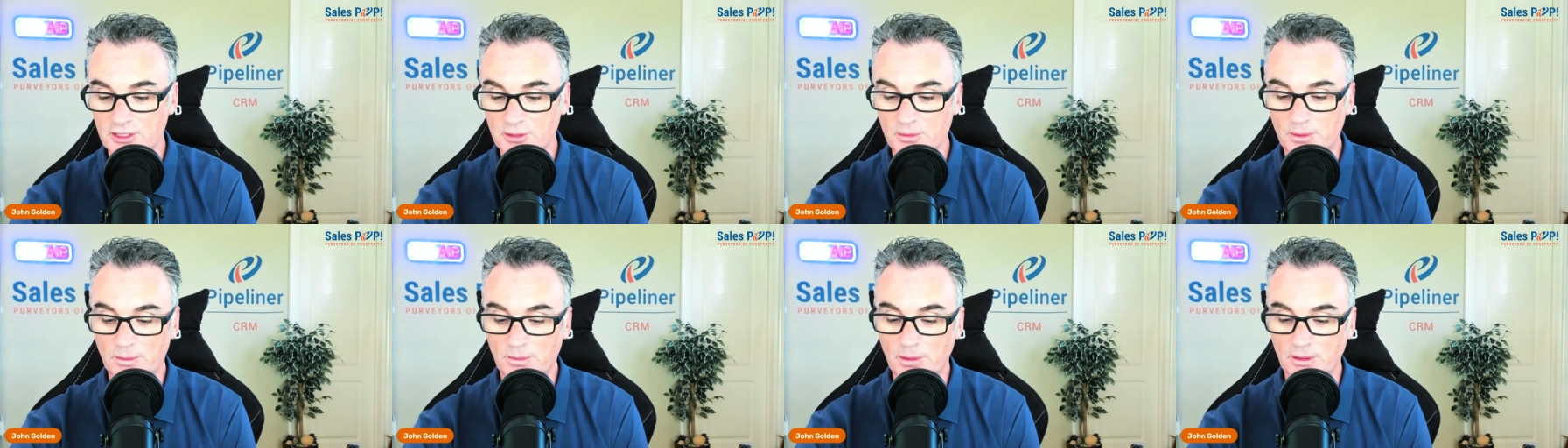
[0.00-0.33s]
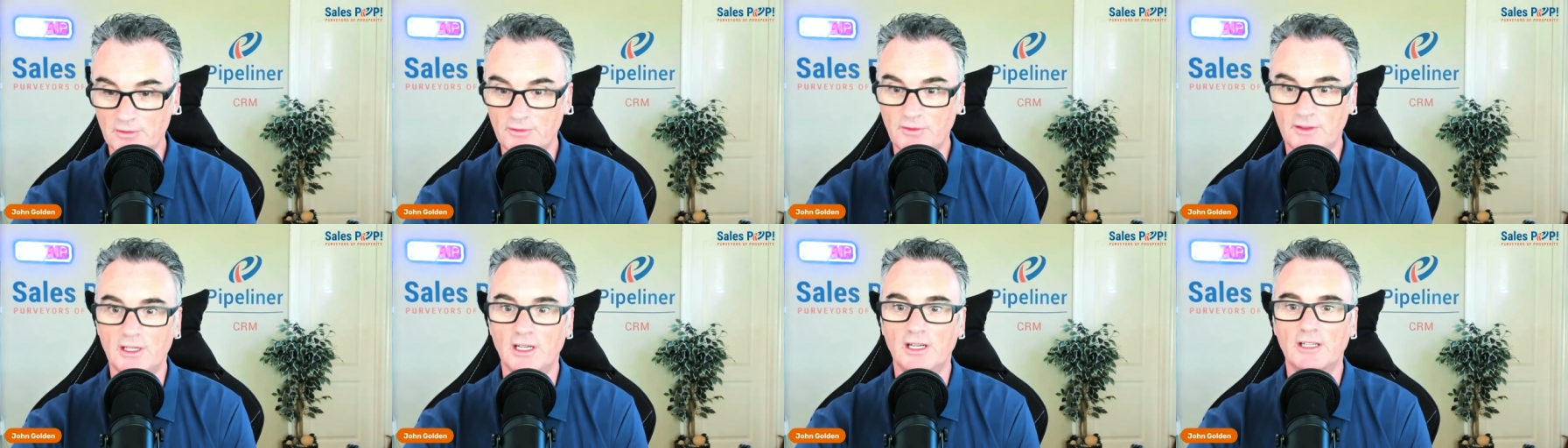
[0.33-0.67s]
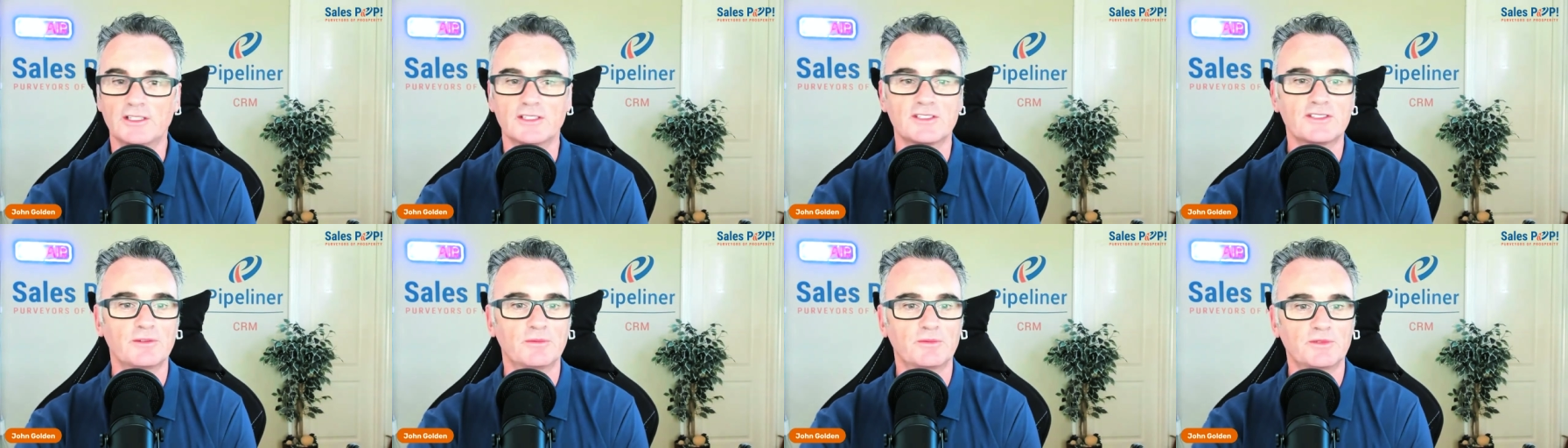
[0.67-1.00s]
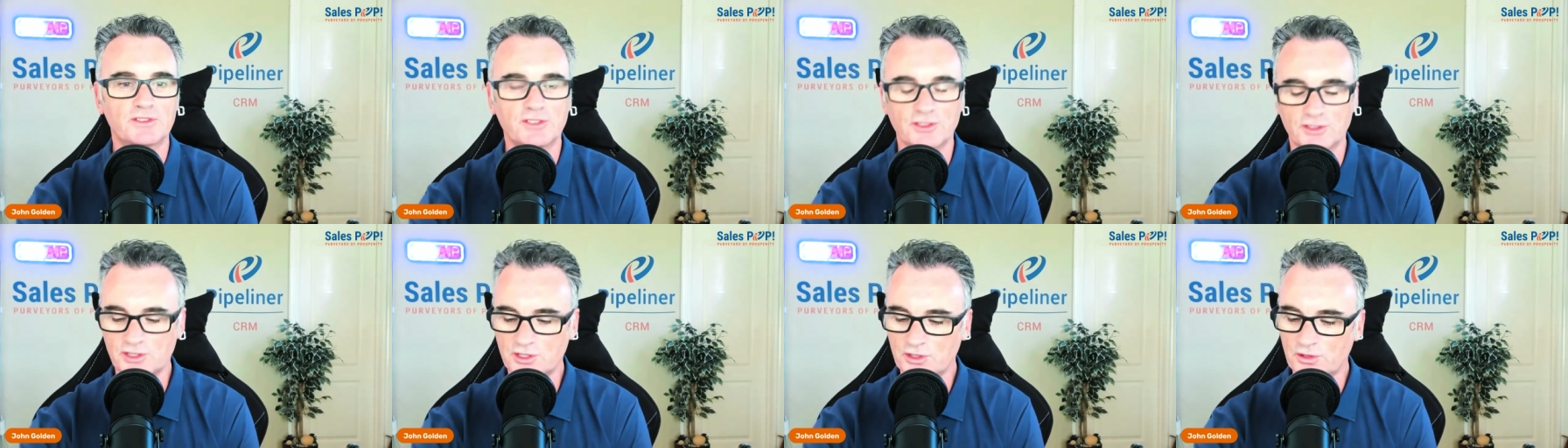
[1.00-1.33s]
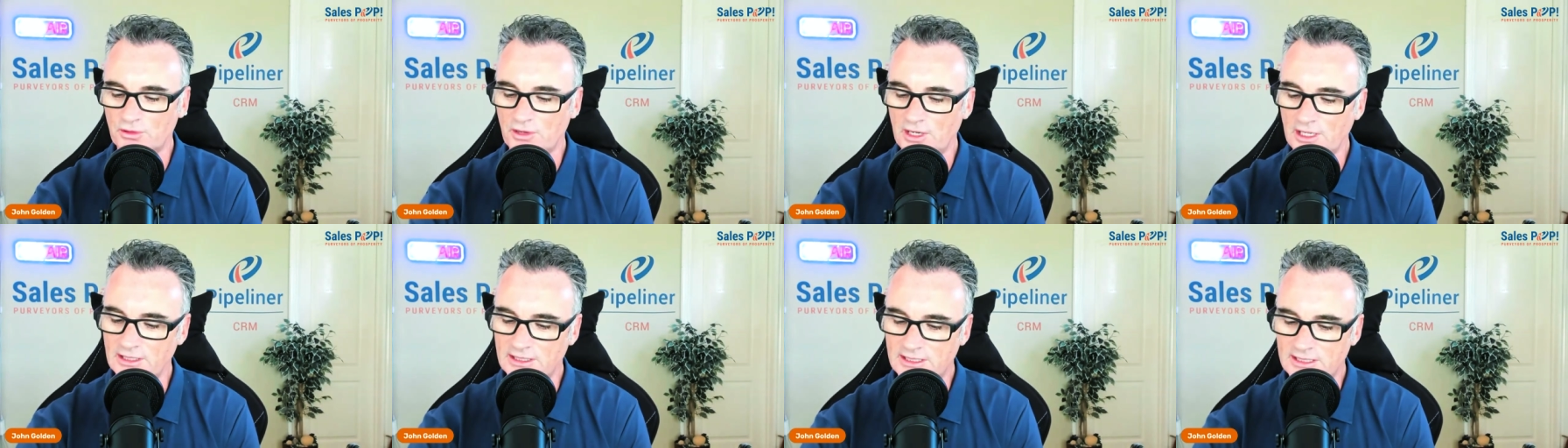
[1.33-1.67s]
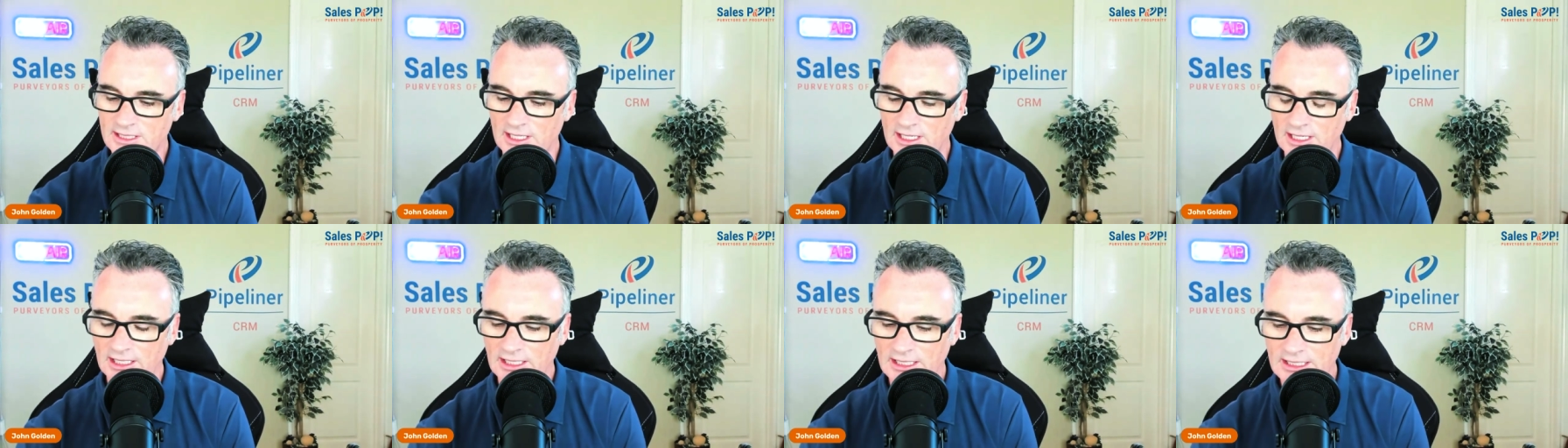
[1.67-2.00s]
To be perfectly honest, some such
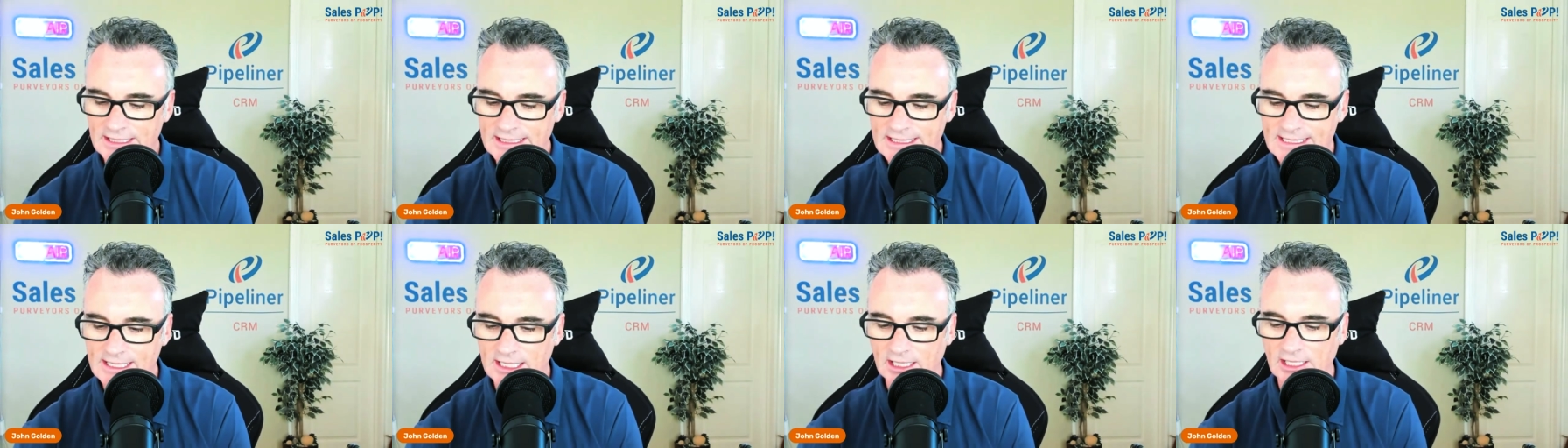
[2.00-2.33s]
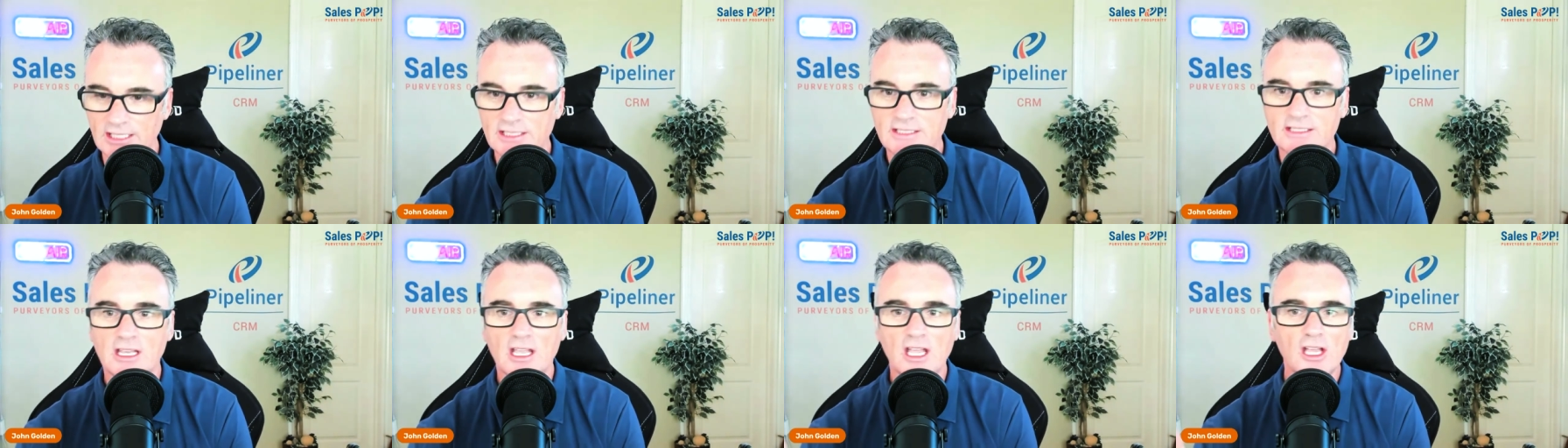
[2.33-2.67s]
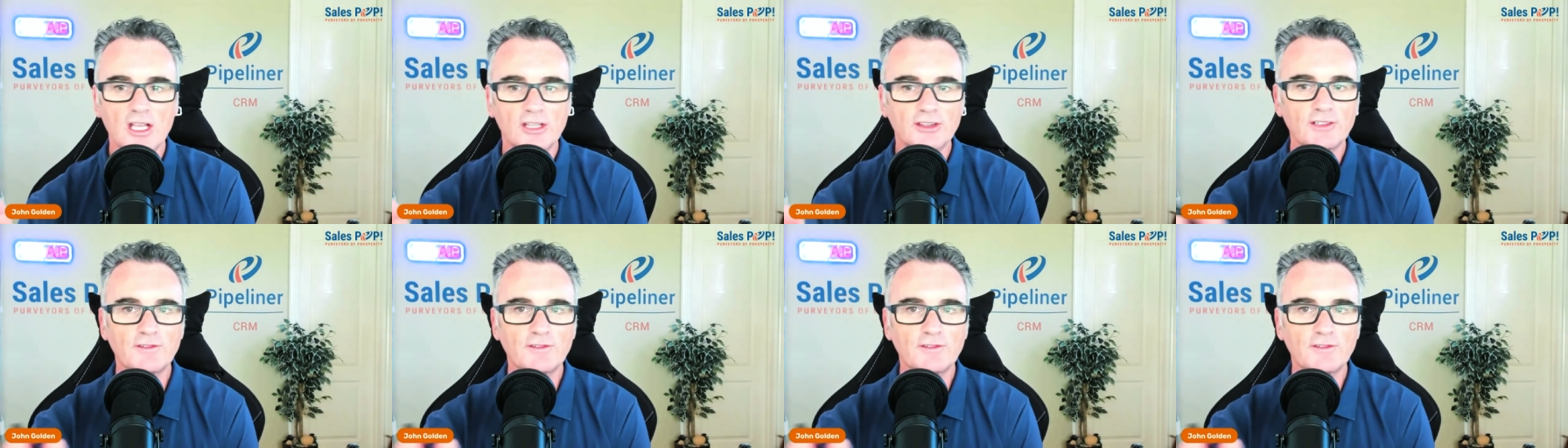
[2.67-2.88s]
great uh, insights.